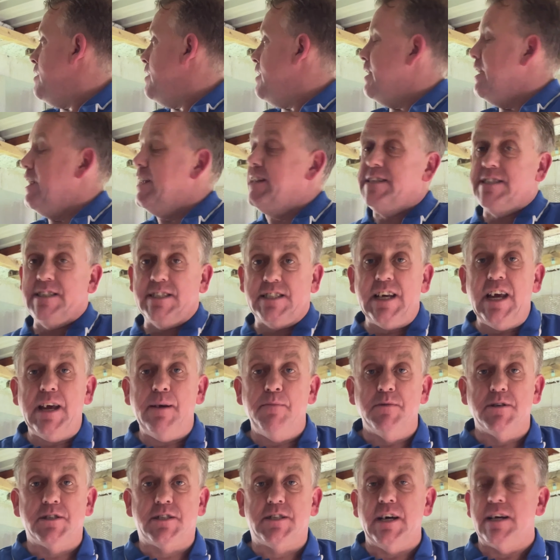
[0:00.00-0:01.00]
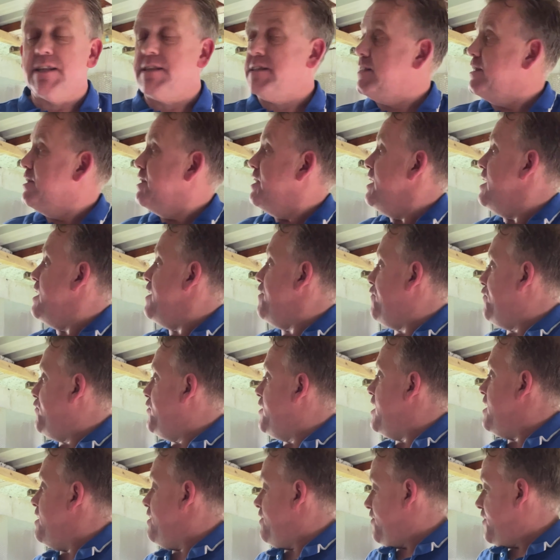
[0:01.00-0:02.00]
it seems that
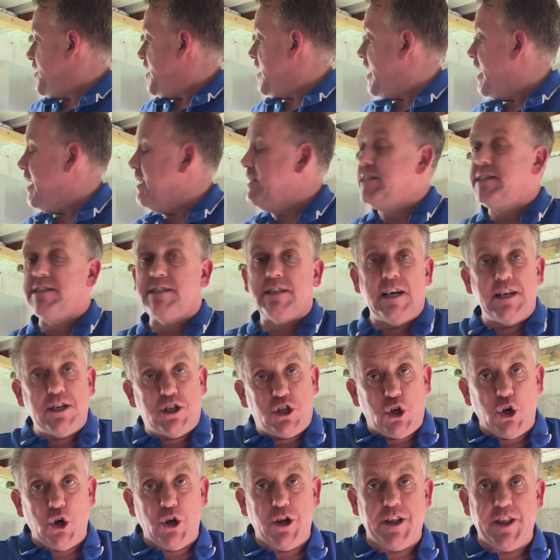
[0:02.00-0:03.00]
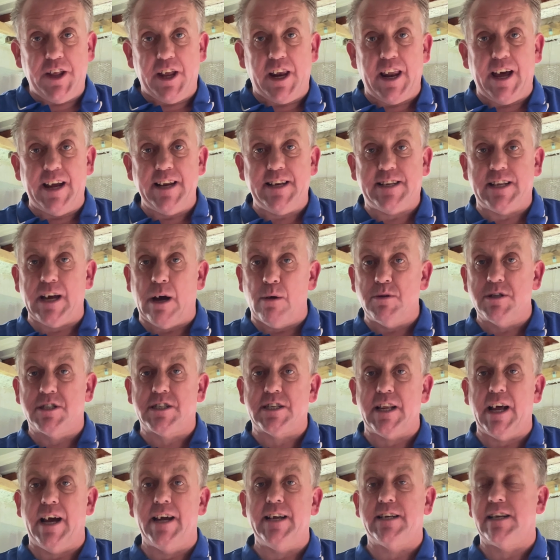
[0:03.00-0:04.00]
lifting the light and turning the light down
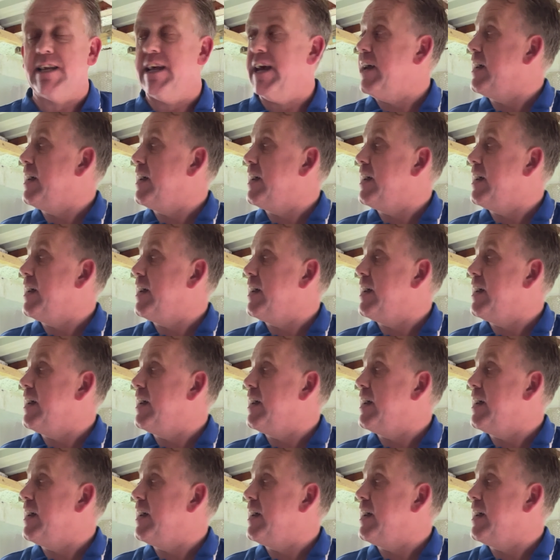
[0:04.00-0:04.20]
slightly,